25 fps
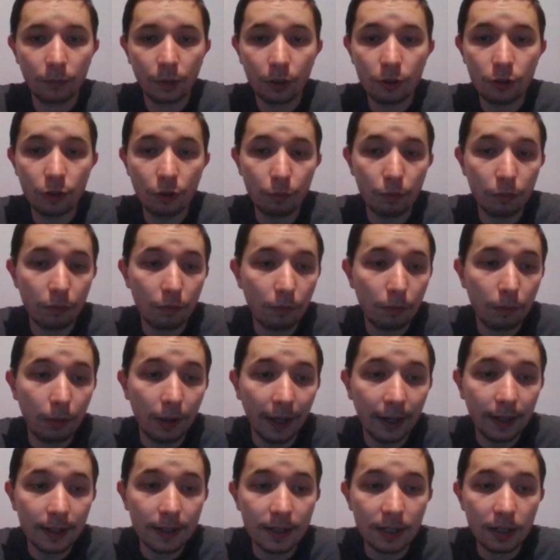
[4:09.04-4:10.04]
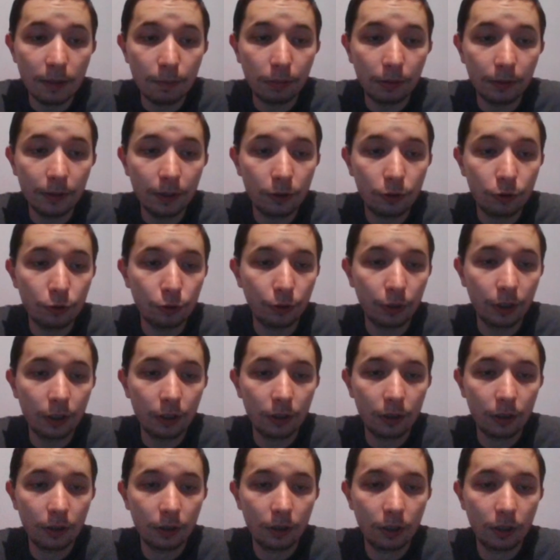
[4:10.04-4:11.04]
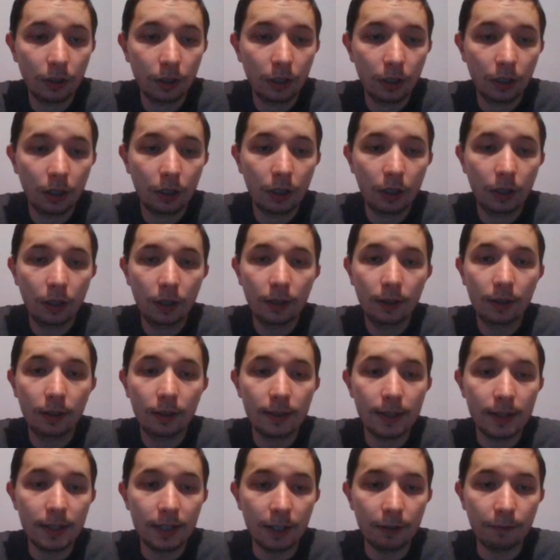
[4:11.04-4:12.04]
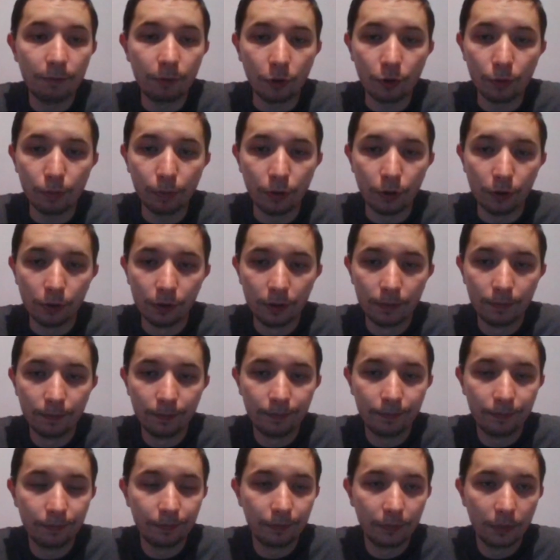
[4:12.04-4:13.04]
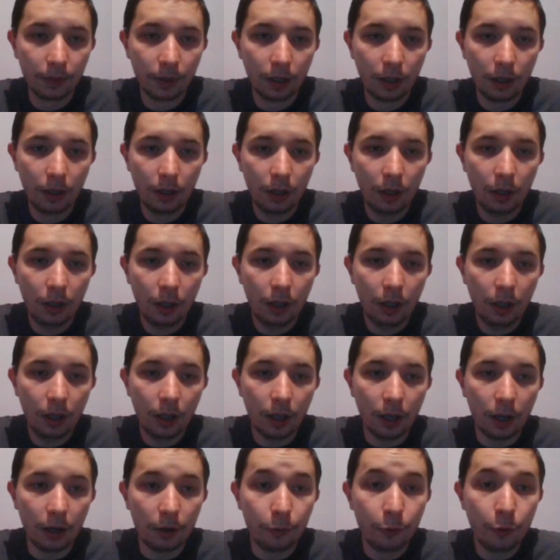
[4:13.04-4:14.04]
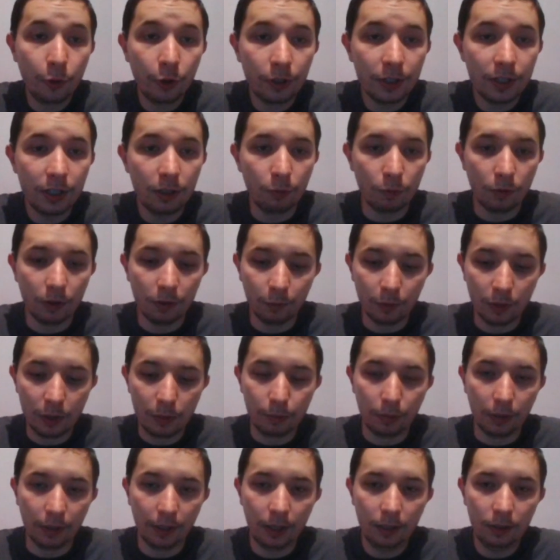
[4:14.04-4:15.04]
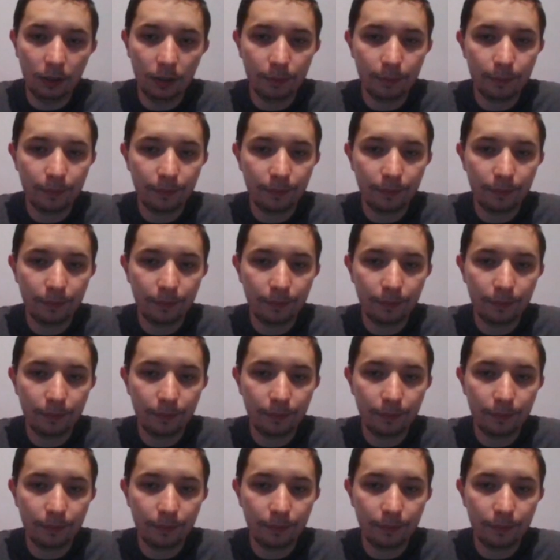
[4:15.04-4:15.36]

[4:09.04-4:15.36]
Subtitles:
So black simply took the c4 pawn. Rook c1 was played,